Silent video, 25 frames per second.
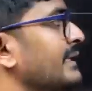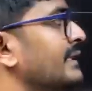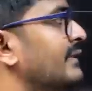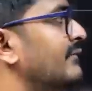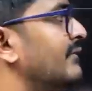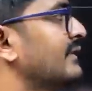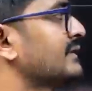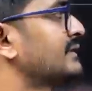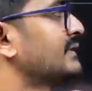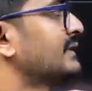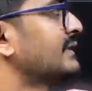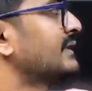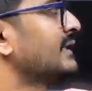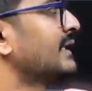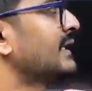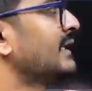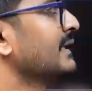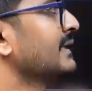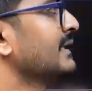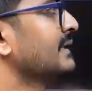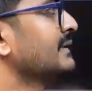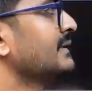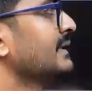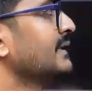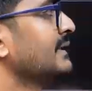the first
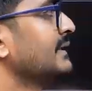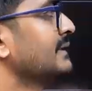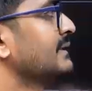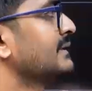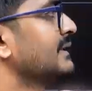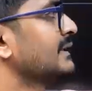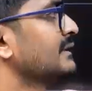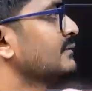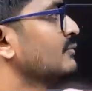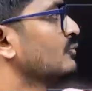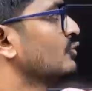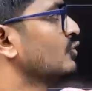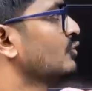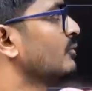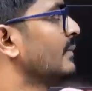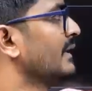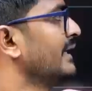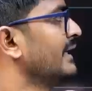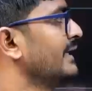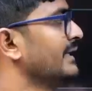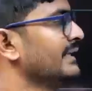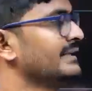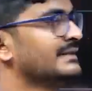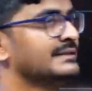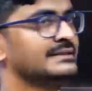second distance moved by
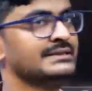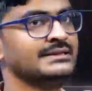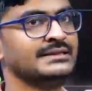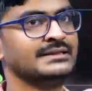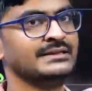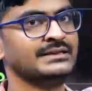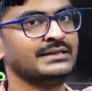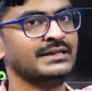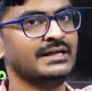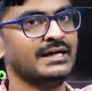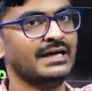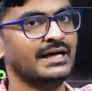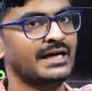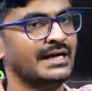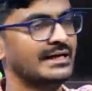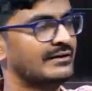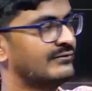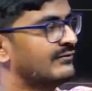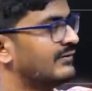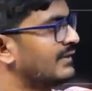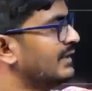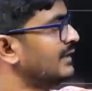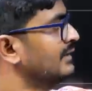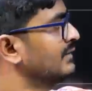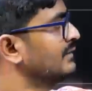it is
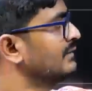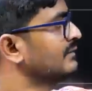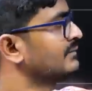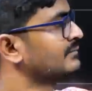alpha.